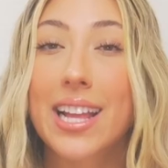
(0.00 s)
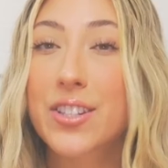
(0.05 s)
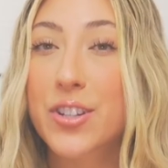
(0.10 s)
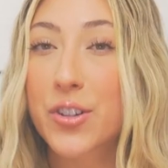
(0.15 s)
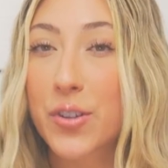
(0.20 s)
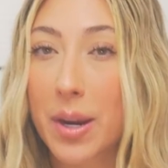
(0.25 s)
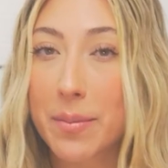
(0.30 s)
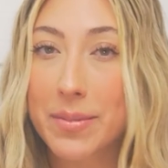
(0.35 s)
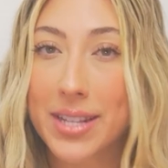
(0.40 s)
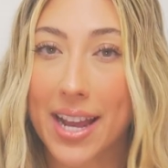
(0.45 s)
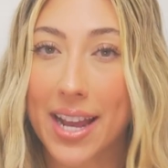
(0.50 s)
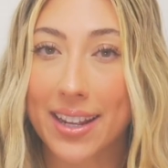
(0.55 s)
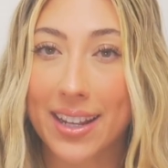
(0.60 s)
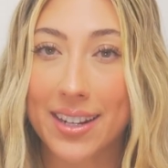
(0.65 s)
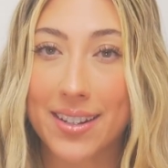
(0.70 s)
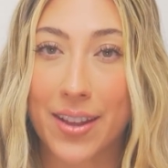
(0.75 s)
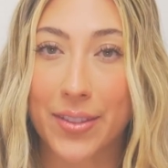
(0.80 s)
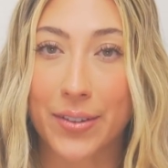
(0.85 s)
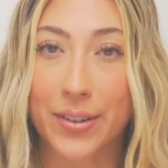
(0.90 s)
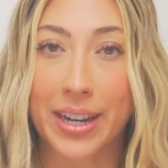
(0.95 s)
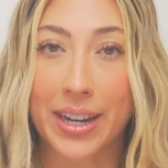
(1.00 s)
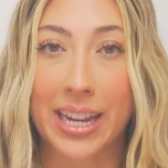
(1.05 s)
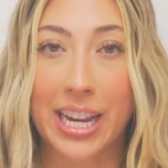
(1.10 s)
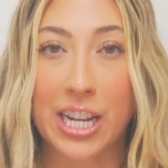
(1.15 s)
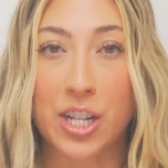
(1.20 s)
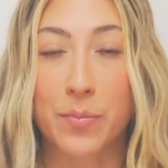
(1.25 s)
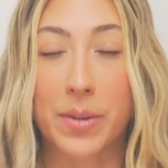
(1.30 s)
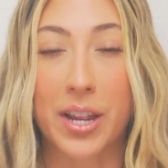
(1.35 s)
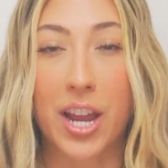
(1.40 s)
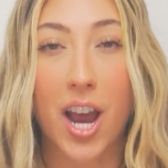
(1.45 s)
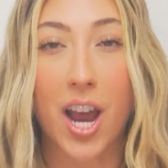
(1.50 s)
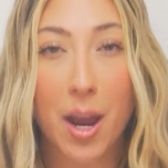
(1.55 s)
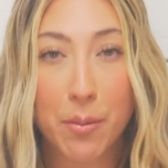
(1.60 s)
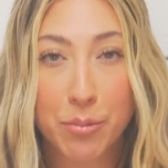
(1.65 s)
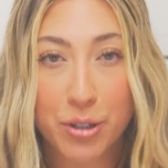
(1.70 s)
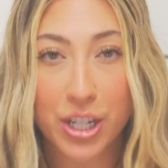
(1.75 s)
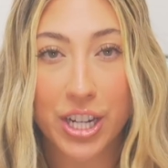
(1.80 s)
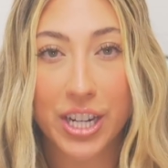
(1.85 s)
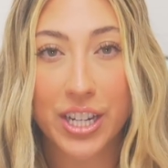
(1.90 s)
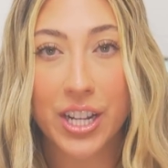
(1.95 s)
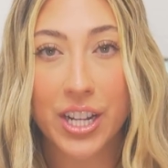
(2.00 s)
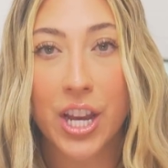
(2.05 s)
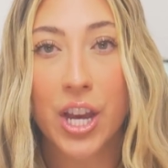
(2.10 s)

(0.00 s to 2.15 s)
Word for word: Instagram's adding another engagement option